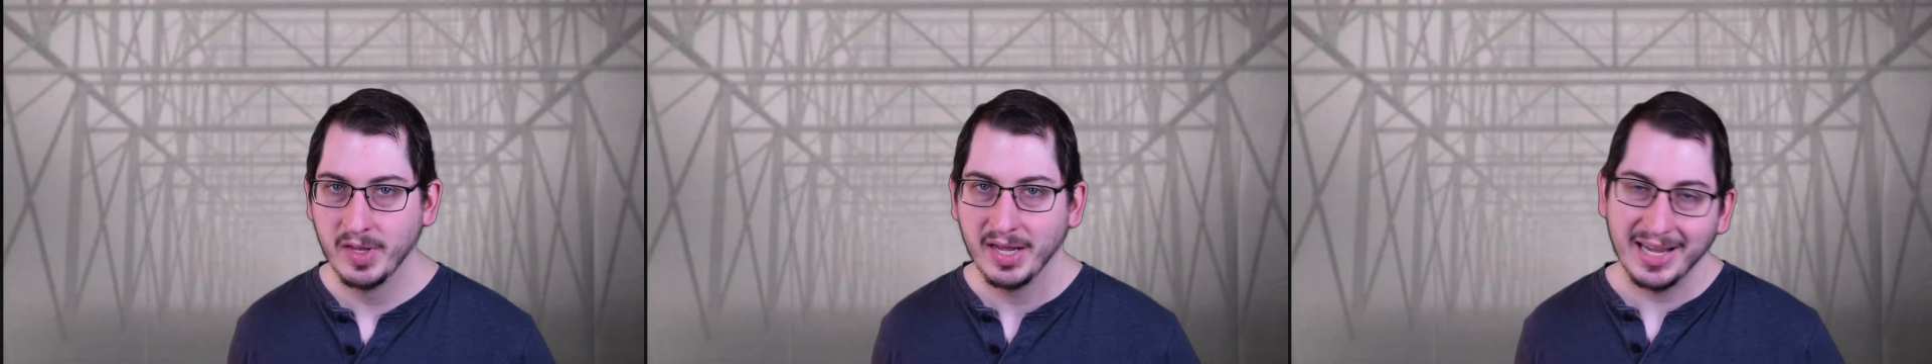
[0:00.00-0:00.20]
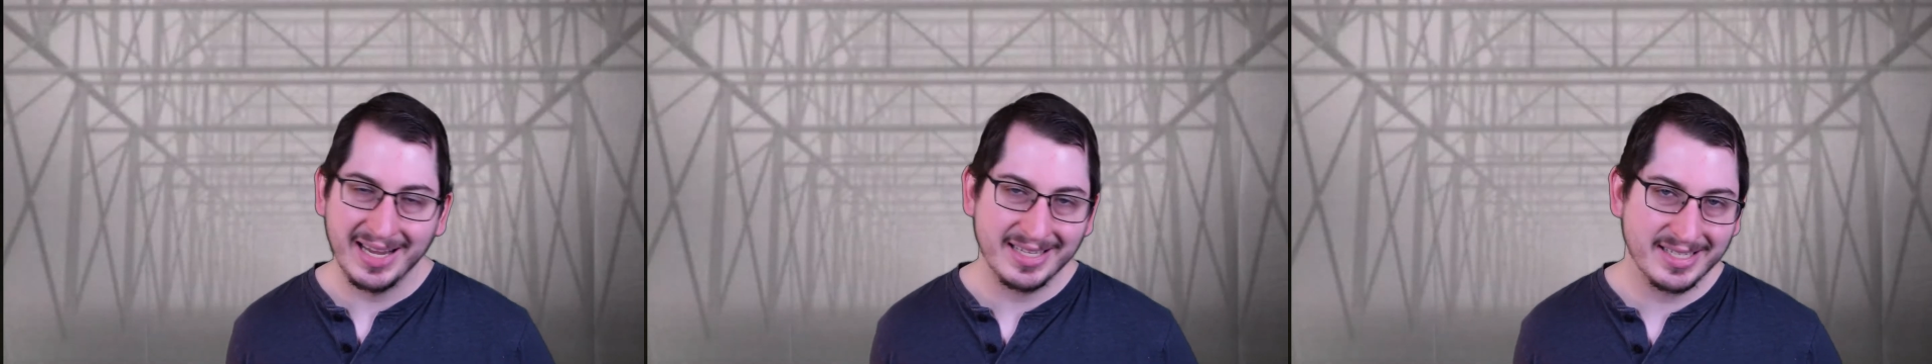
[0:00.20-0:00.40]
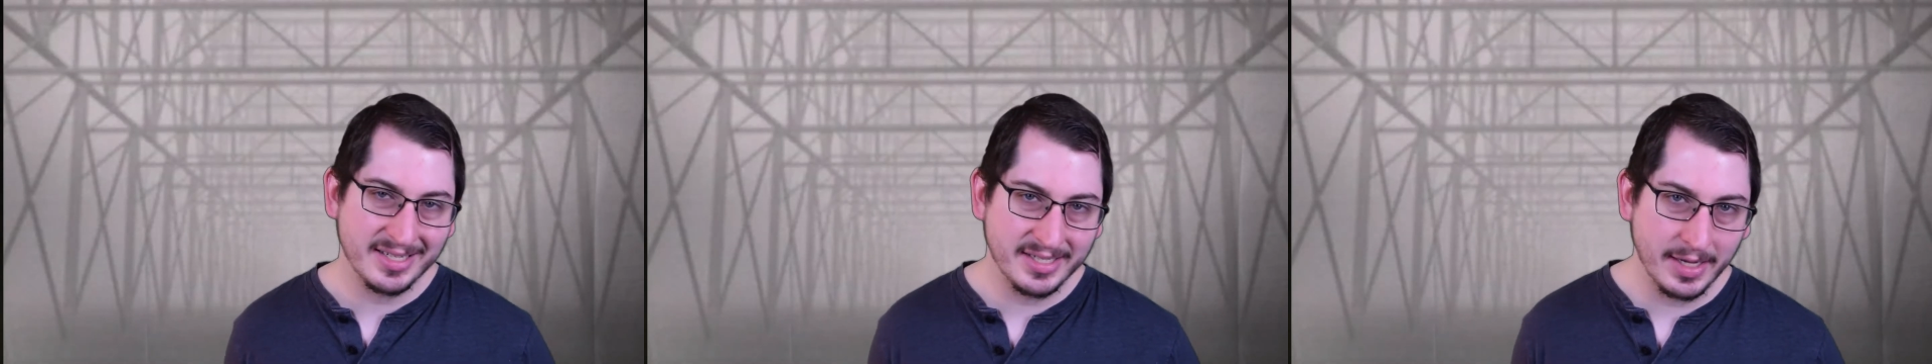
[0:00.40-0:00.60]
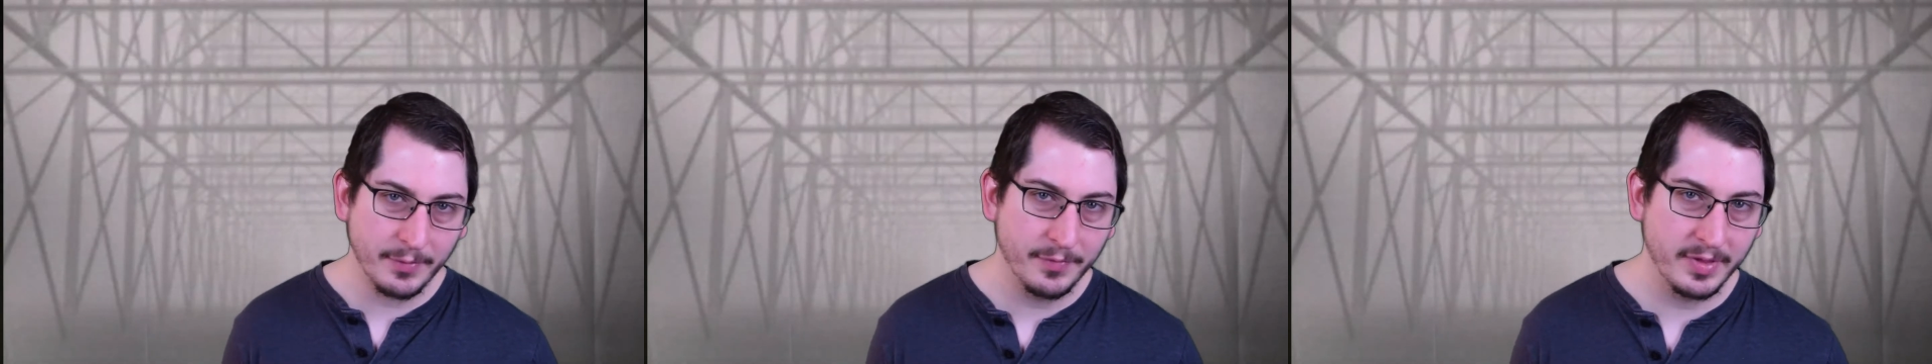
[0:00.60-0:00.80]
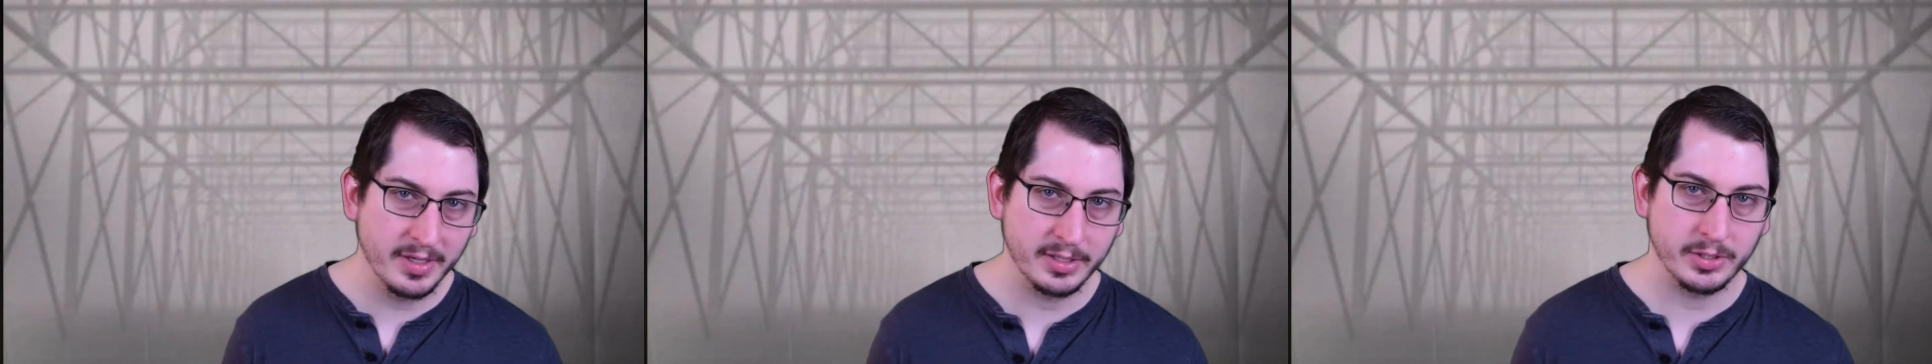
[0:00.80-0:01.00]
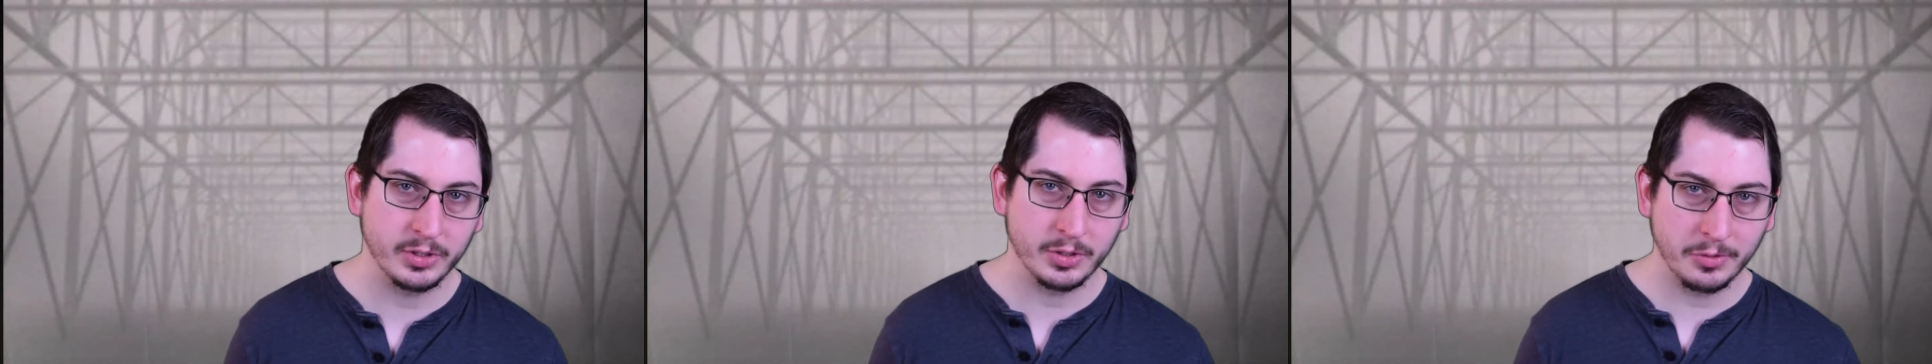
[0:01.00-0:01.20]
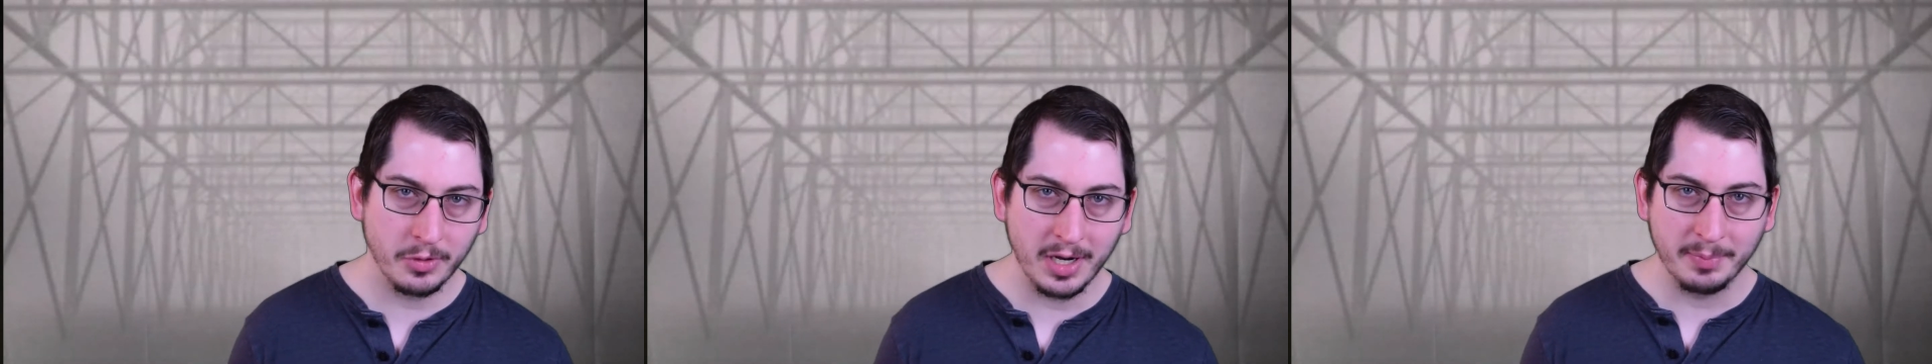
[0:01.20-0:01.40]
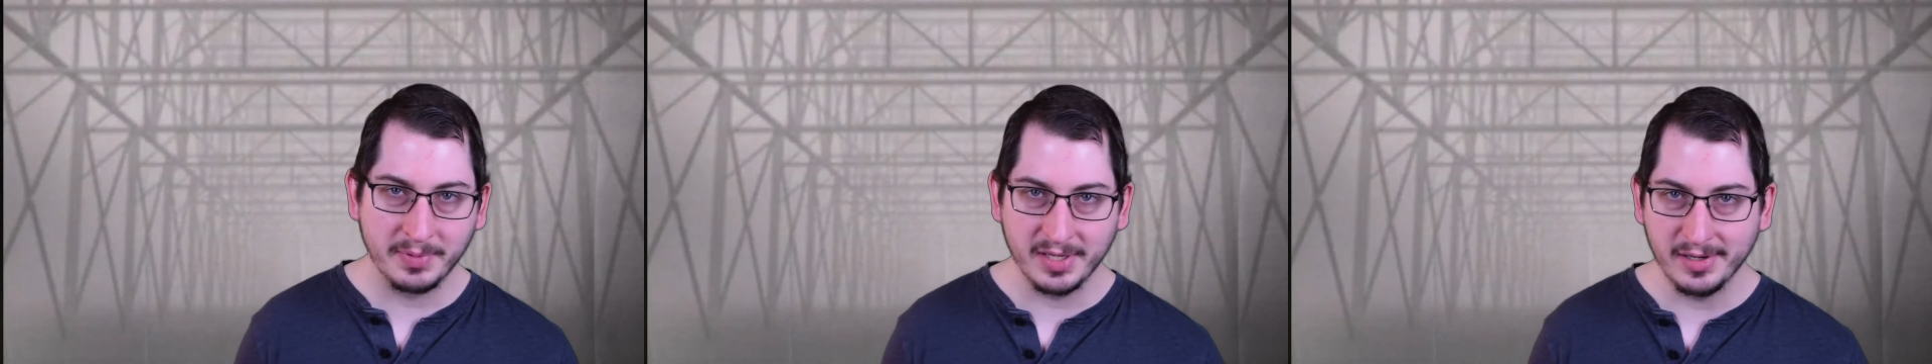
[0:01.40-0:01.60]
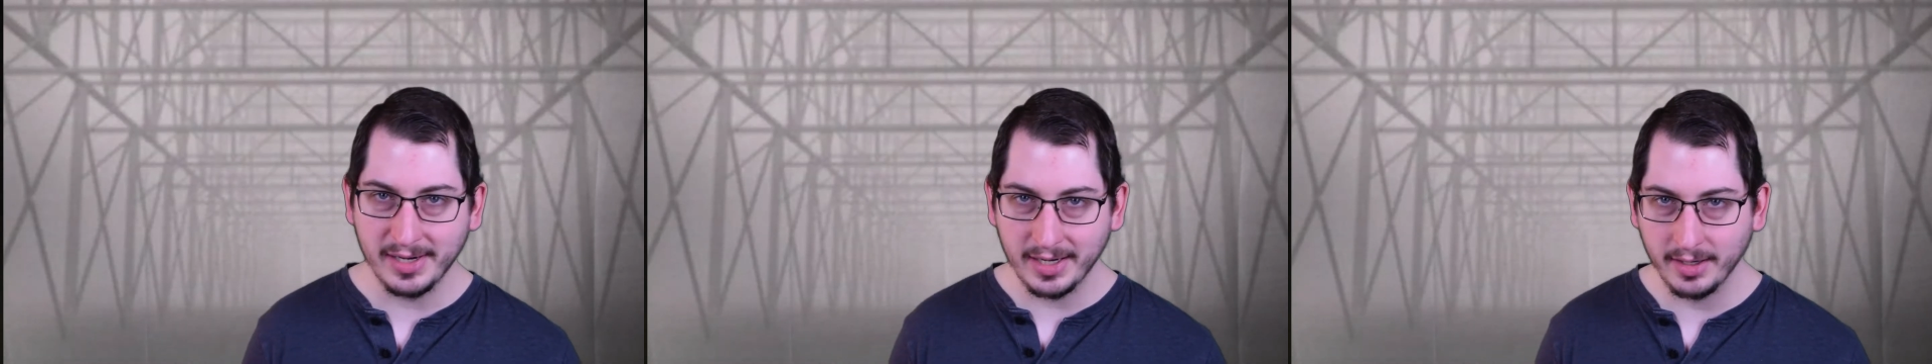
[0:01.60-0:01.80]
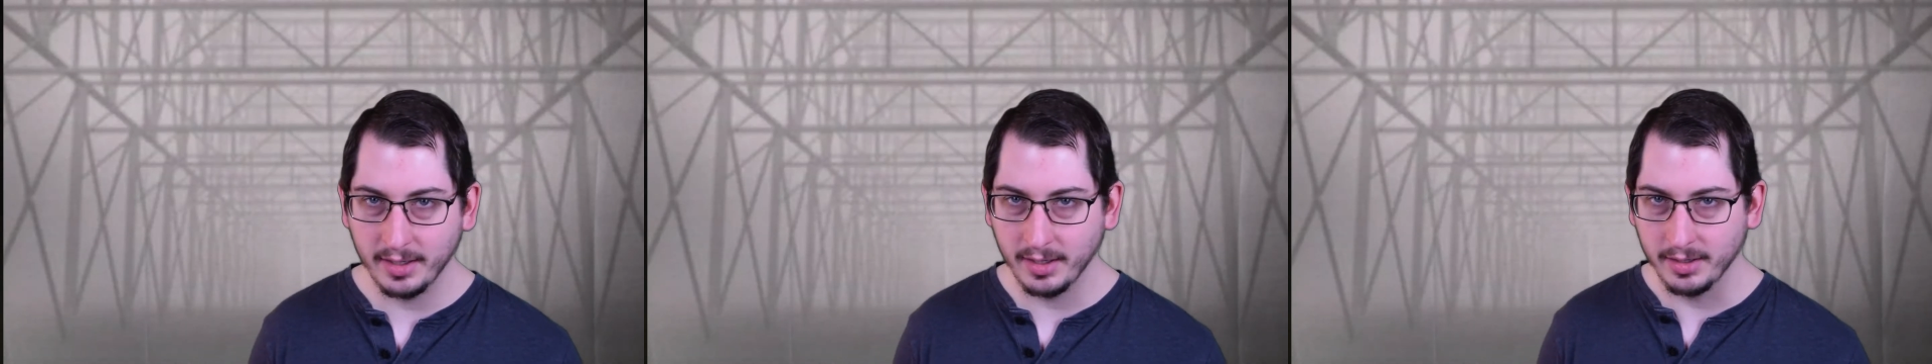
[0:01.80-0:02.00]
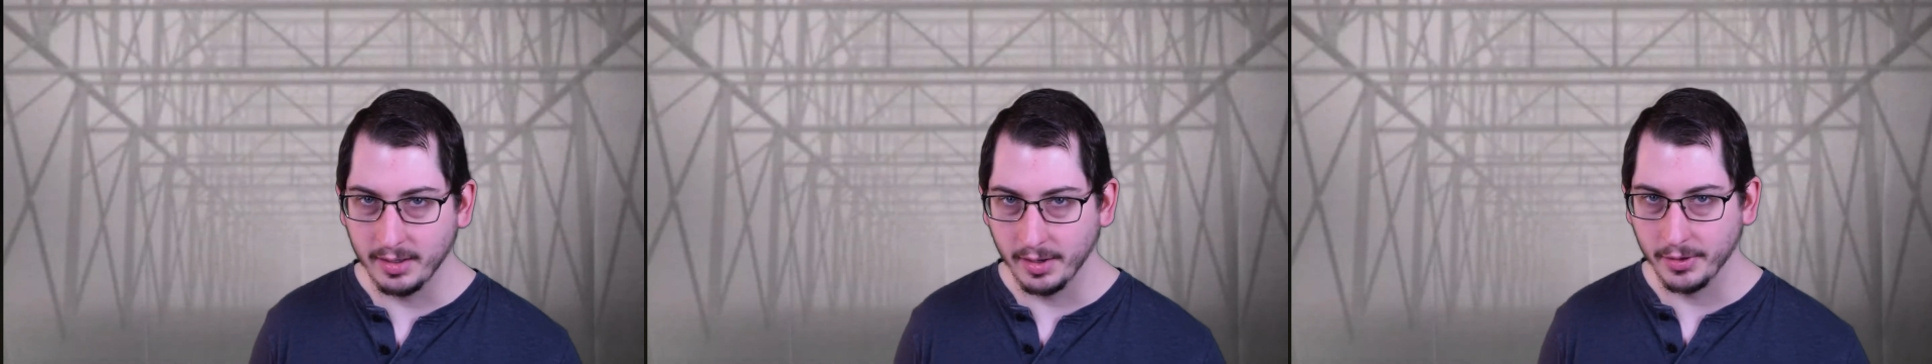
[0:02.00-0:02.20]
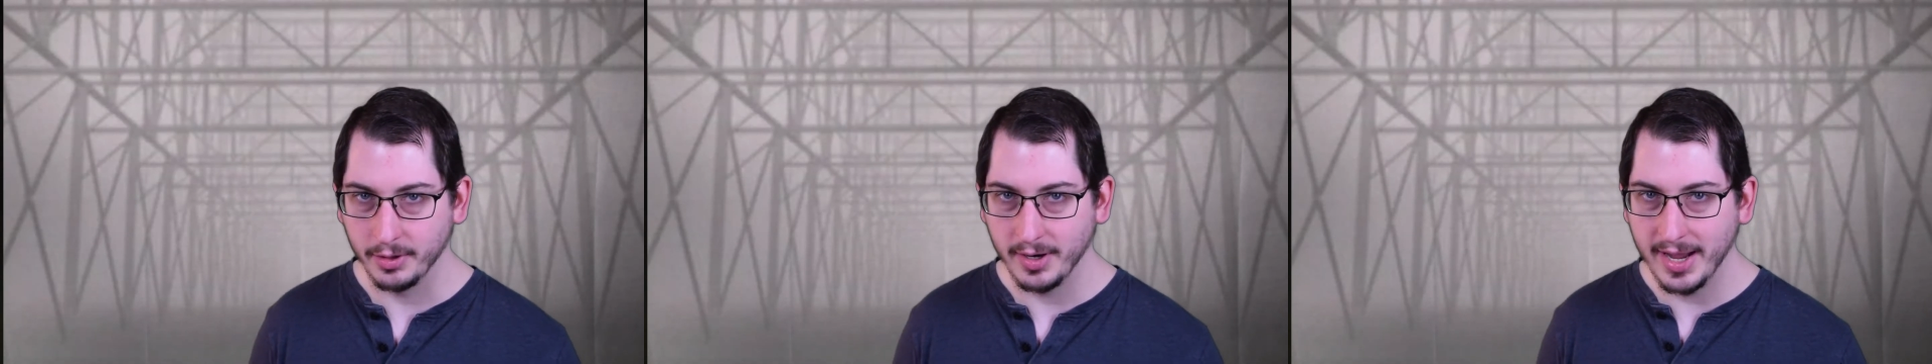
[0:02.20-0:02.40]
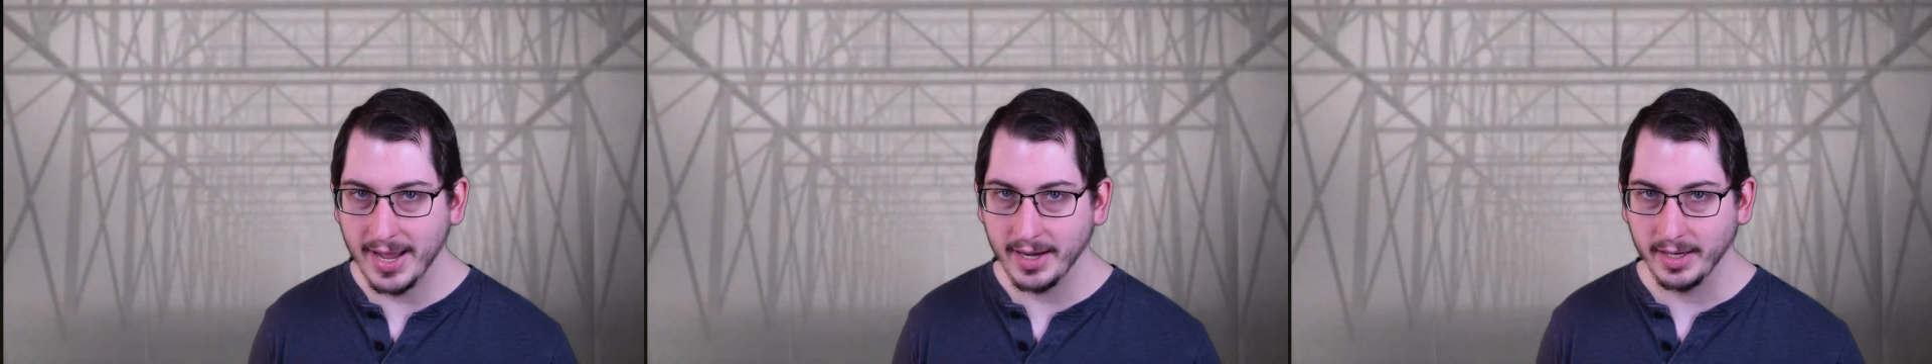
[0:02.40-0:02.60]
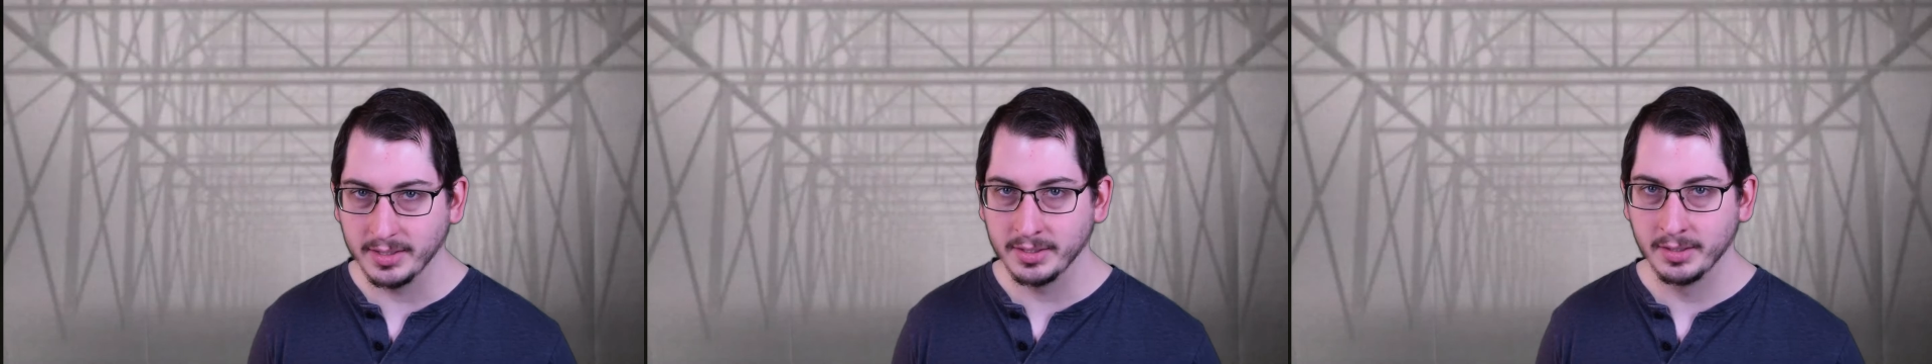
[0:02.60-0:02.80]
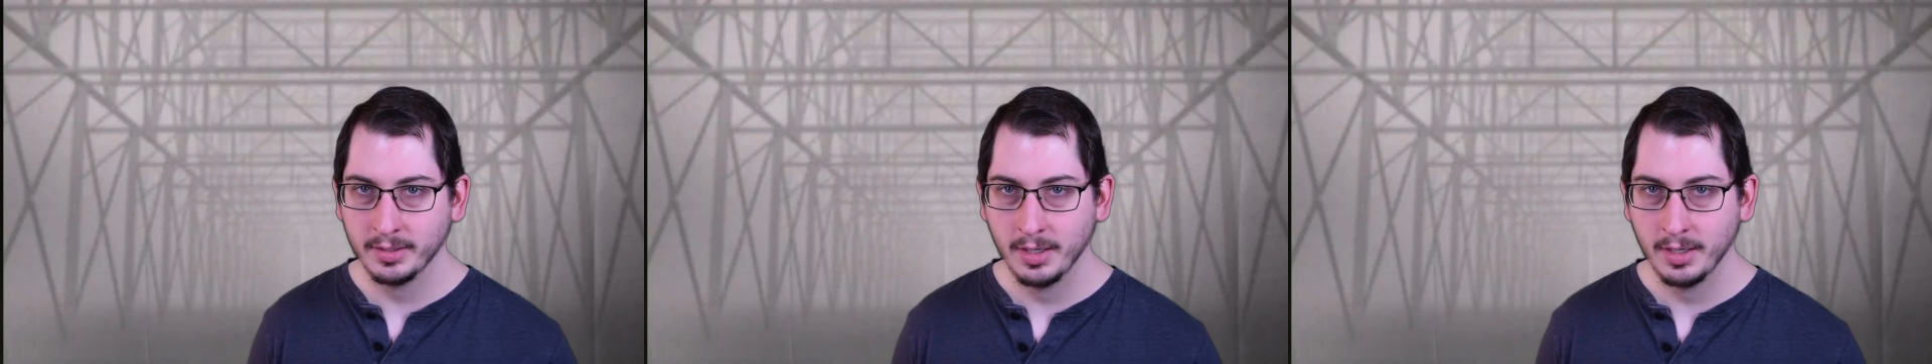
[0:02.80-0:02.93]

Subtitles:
It's as if this script needed another edit.